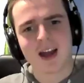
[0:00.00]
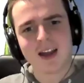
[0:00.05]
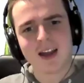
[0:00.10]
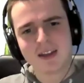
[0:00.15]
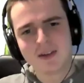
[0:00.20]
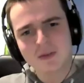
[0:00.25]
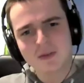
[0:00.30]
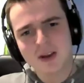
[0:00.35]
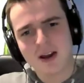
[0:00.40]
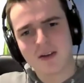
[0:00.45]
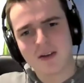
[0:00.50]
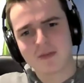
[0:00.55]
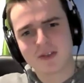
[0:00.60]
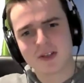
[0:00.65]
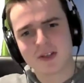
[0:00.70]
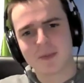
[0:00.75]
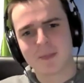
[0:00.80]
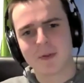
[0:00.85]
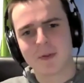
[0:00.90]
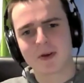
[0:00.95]
and even
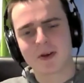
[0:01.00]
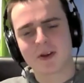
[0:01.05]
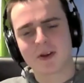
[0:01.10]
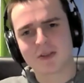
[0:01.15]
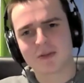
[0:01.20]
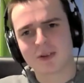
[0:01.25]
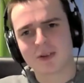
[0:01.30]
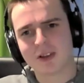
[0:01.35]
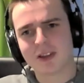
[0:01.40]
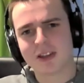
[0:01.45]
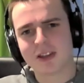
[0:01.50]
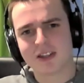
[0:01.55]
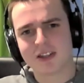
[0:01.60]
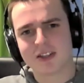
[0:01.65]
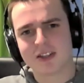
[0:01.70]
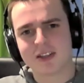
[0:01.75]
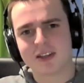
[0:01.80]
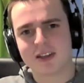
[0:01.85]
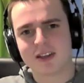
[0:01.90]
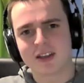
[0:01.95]
after the book is
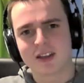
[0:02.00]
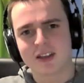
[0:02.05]
released,